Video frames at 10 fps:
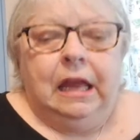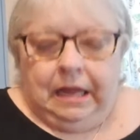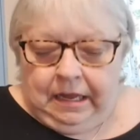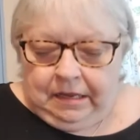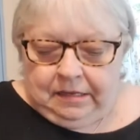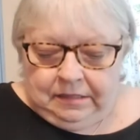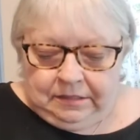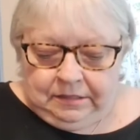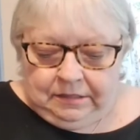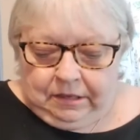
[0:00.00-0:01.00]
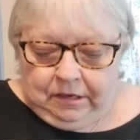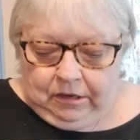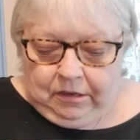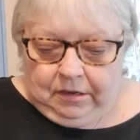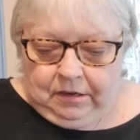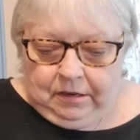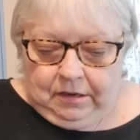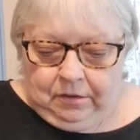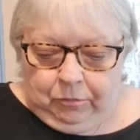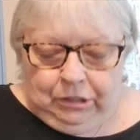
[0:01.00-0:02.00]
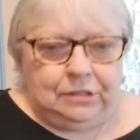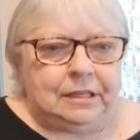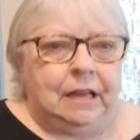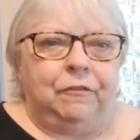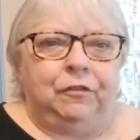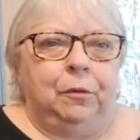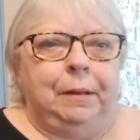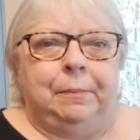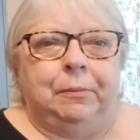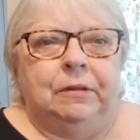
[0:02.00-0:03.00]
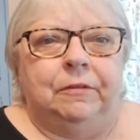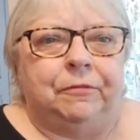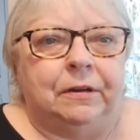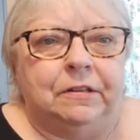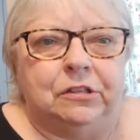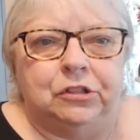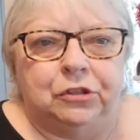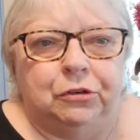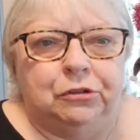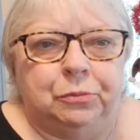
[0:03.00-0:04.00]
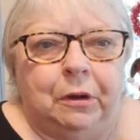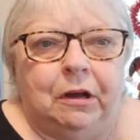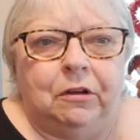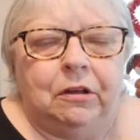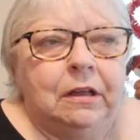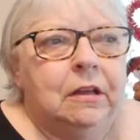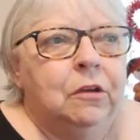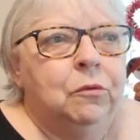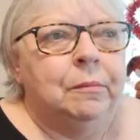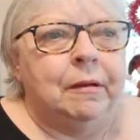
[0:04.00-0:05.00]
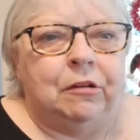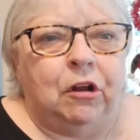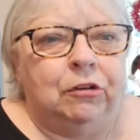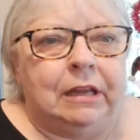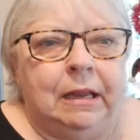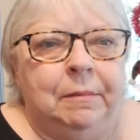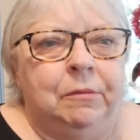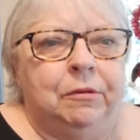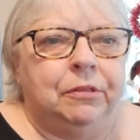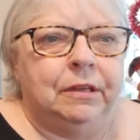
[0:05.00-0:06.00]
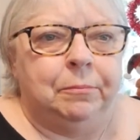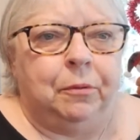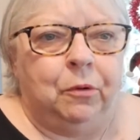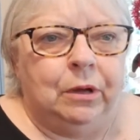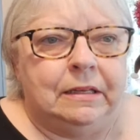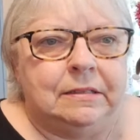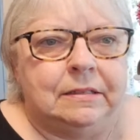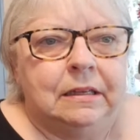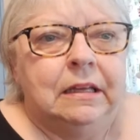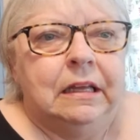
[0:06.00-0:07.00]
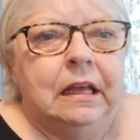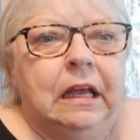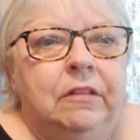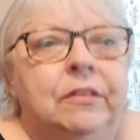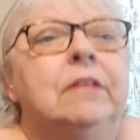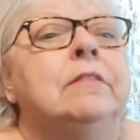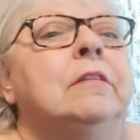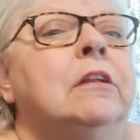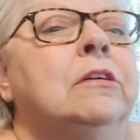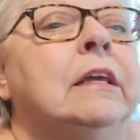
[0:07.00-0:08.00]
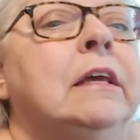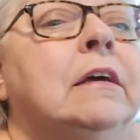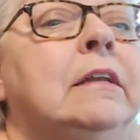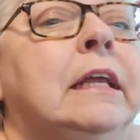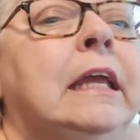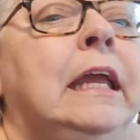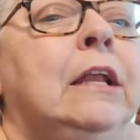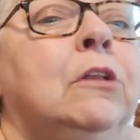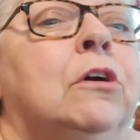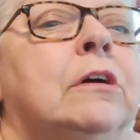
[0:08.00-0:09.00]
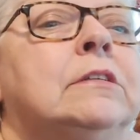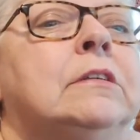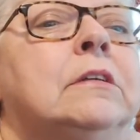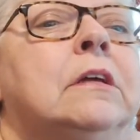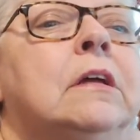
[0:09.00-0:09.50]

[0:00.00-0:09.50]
And we just had a few people in the front of the church. Well, when my daughter came in with the boys, this little kid, he looked